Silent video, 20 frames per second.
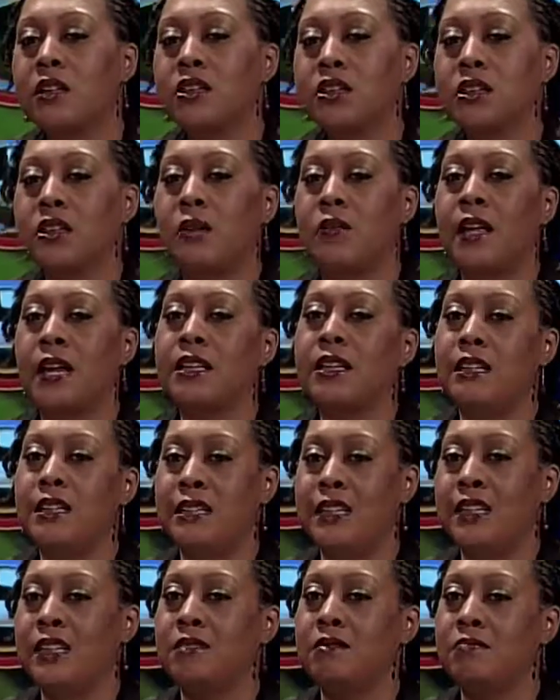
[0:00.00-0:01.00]
so that
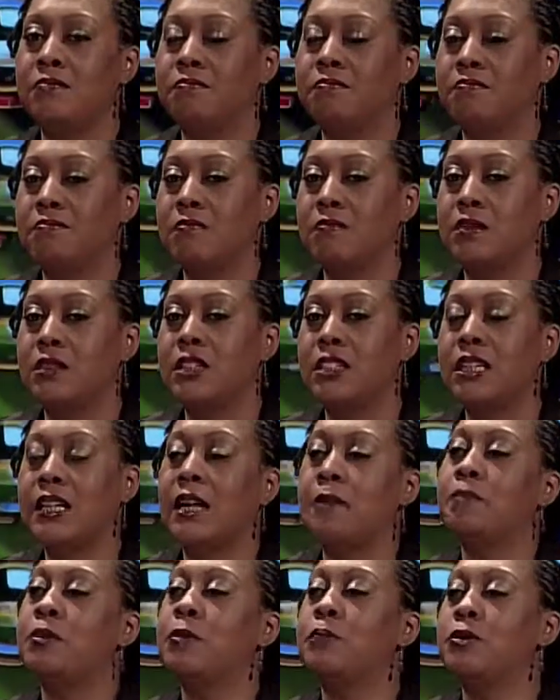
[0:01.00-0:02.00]
to
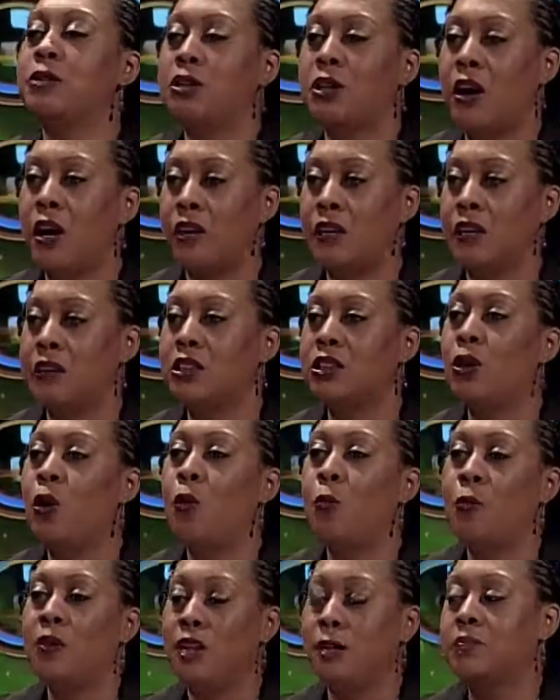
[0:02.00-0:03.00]
get people talking, to
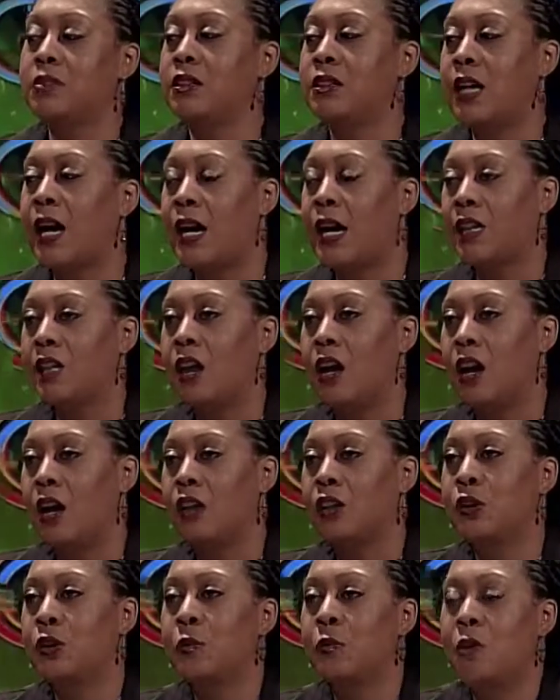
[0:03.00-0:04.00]
open up the
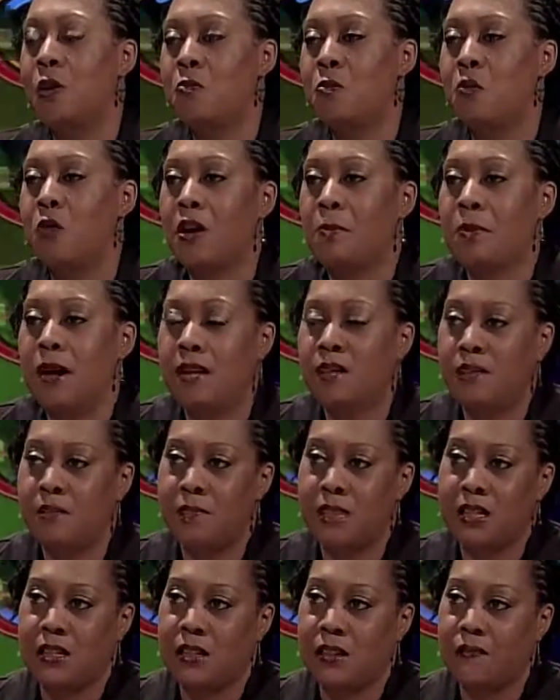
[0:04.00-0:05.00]
dialogue a little bit more about
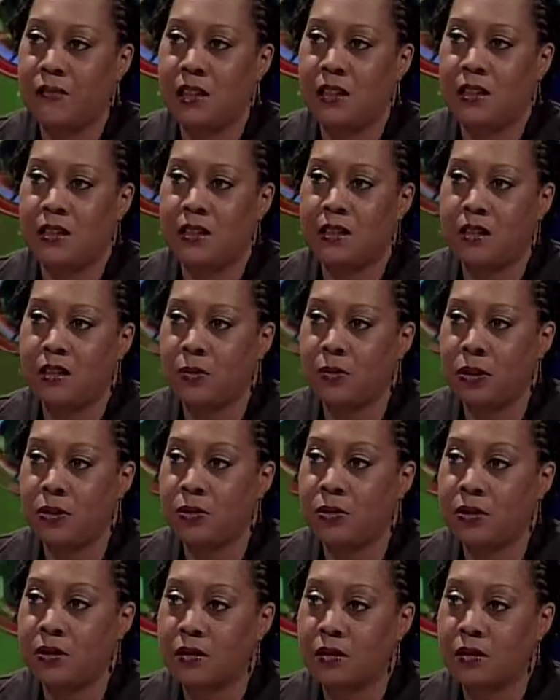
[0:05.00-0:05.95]
domestic violence and abuse.